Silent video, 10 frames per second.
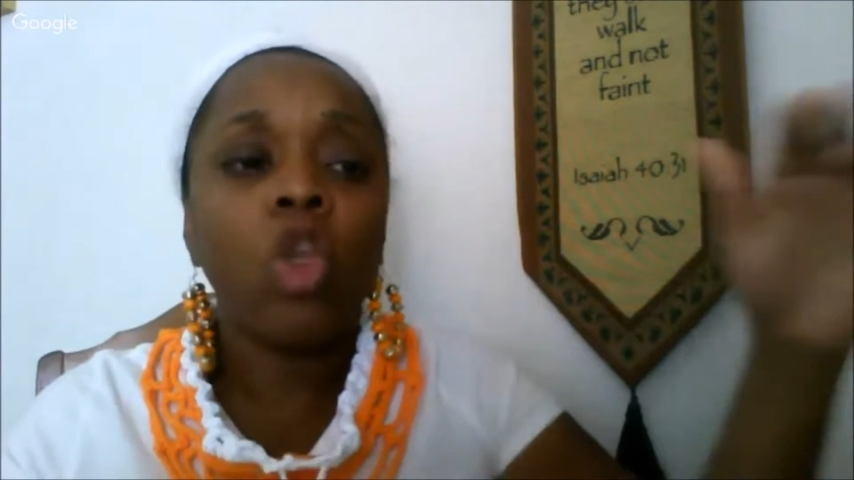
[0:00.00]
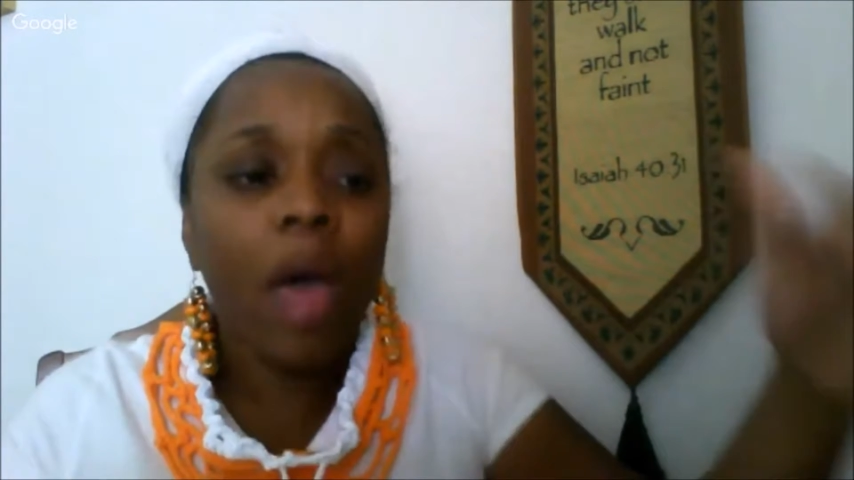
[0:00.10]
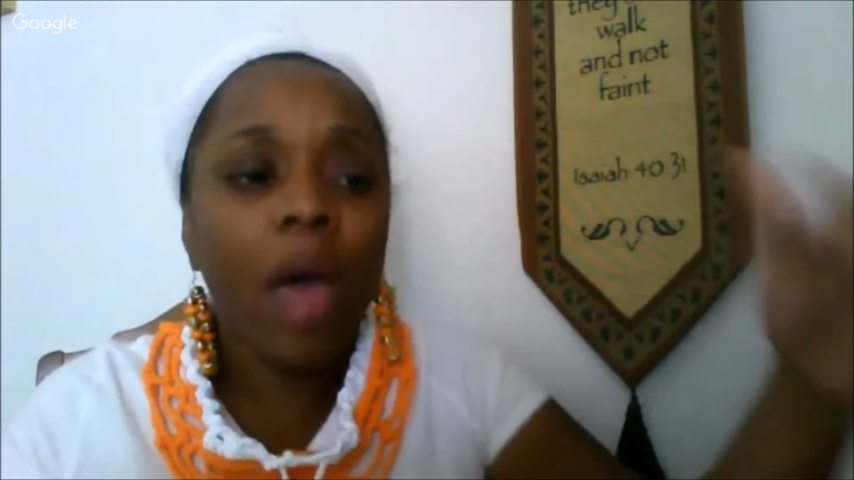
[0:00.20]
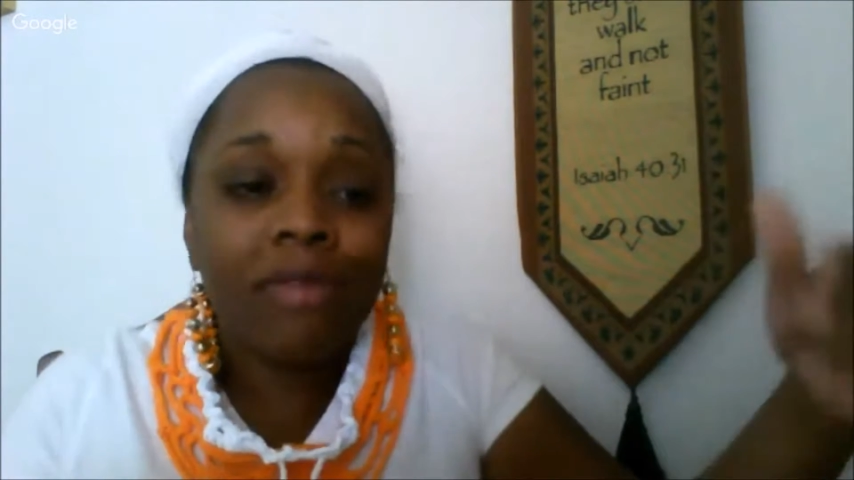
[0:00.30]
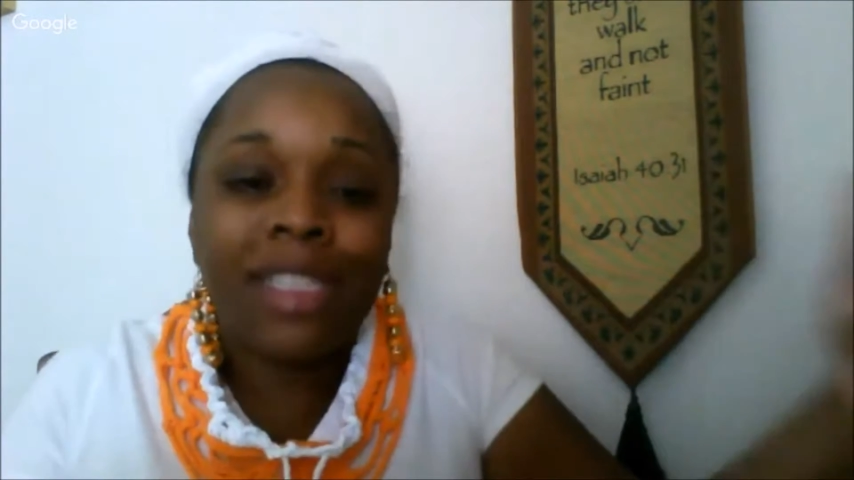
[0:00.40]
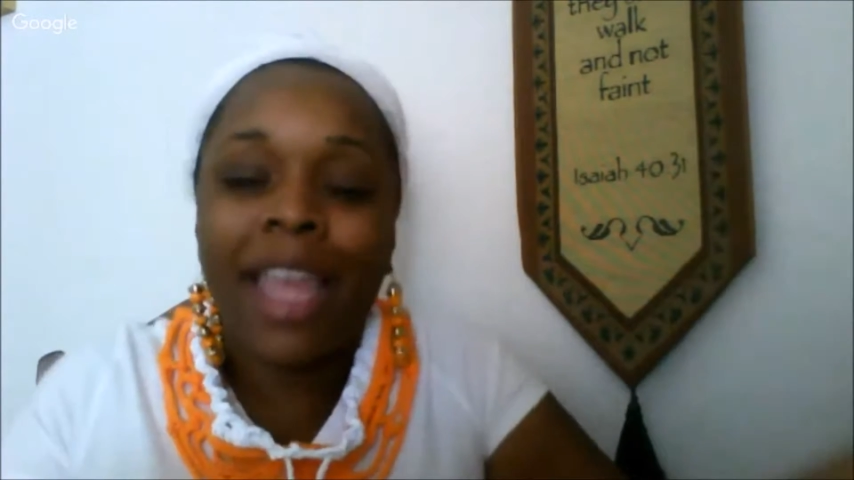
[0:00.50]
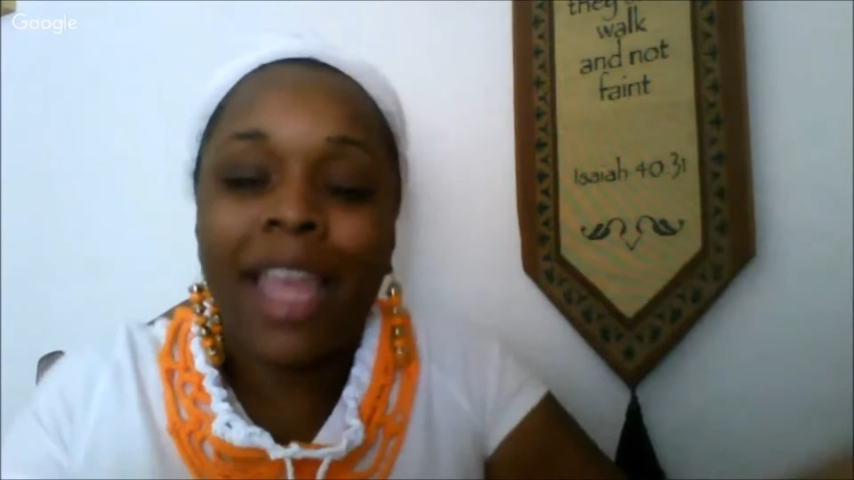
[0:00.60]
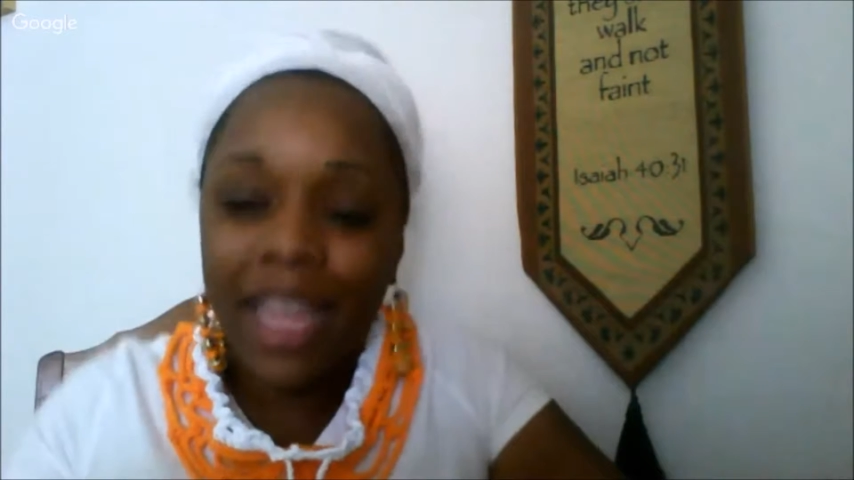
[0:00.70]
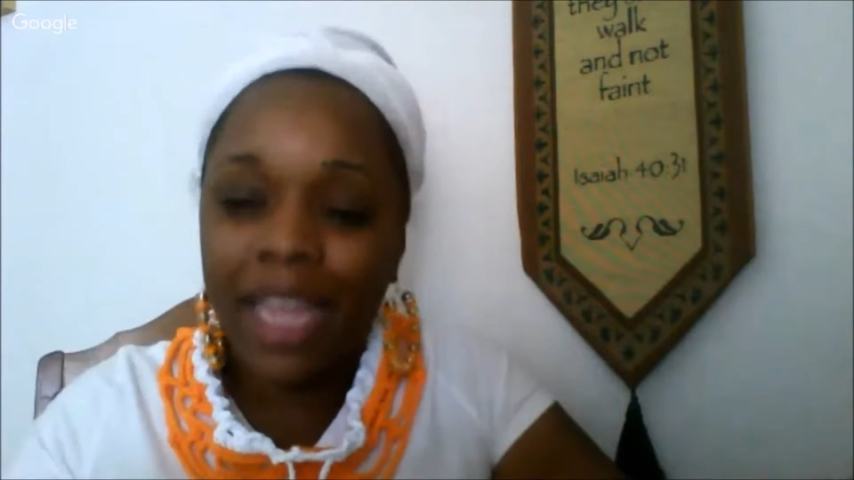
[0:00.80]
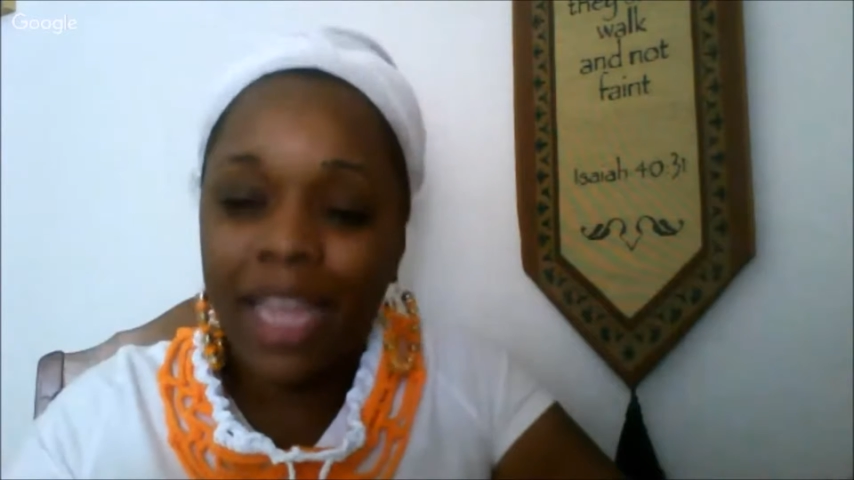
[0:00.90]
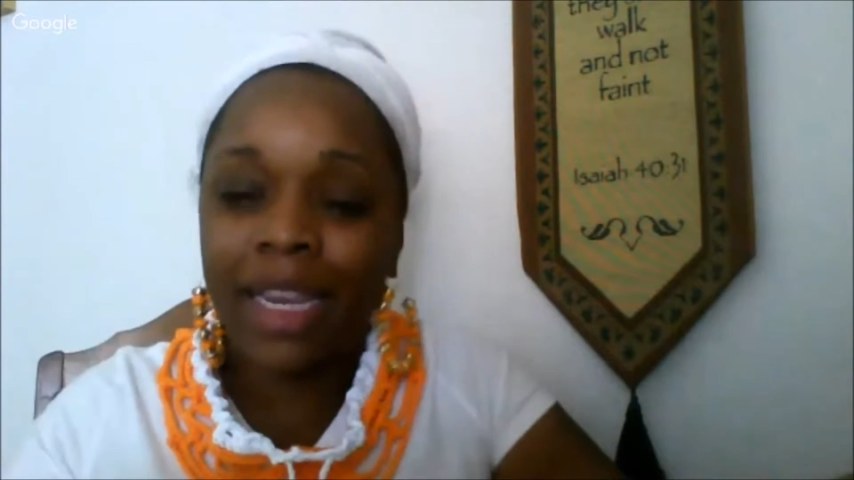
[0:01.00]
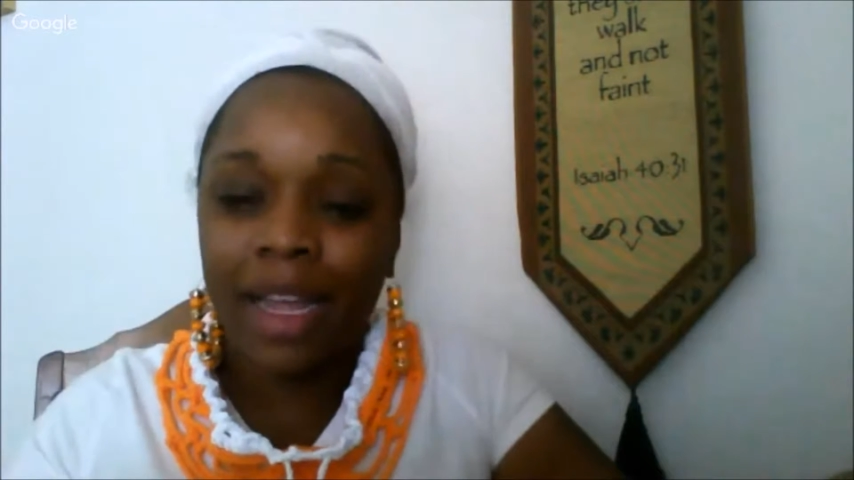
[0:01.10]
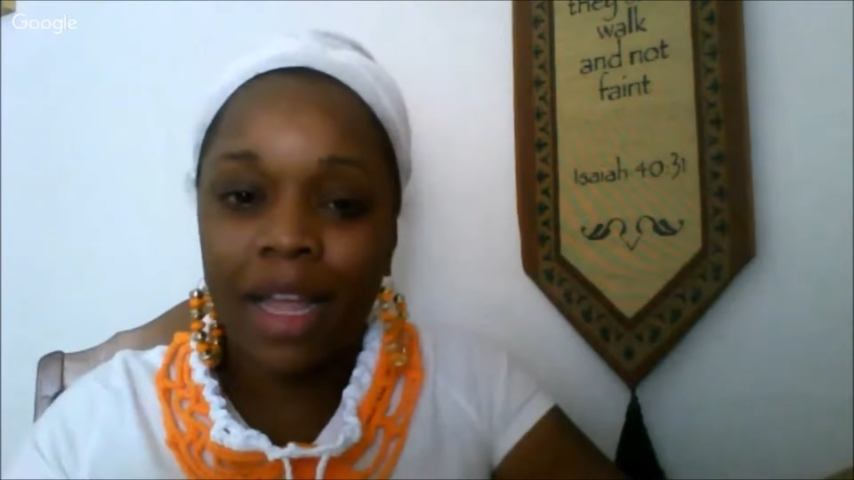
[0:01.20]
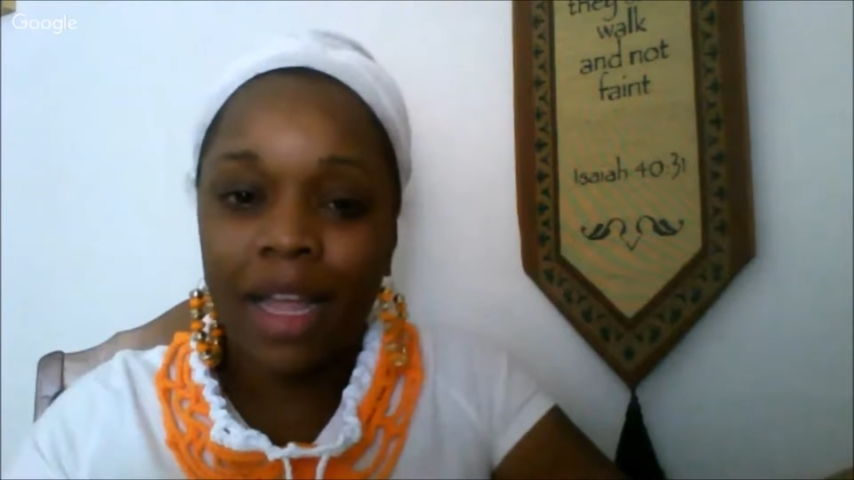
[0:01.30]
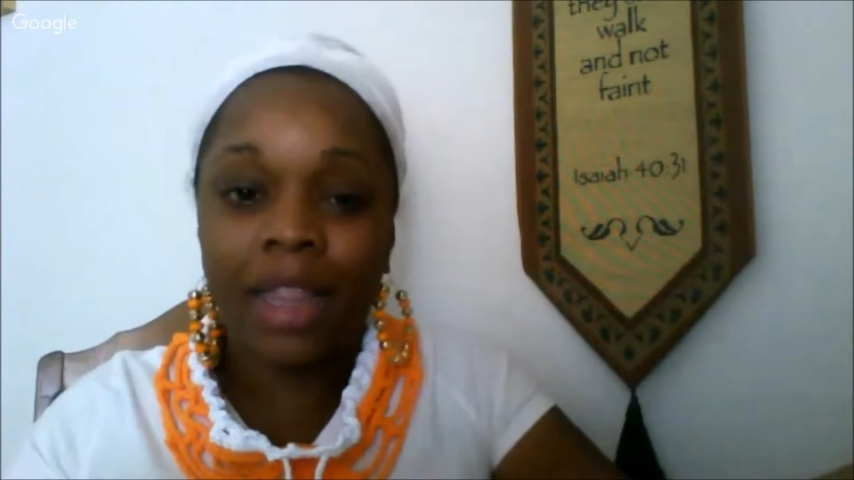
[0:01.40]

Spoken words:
you have taken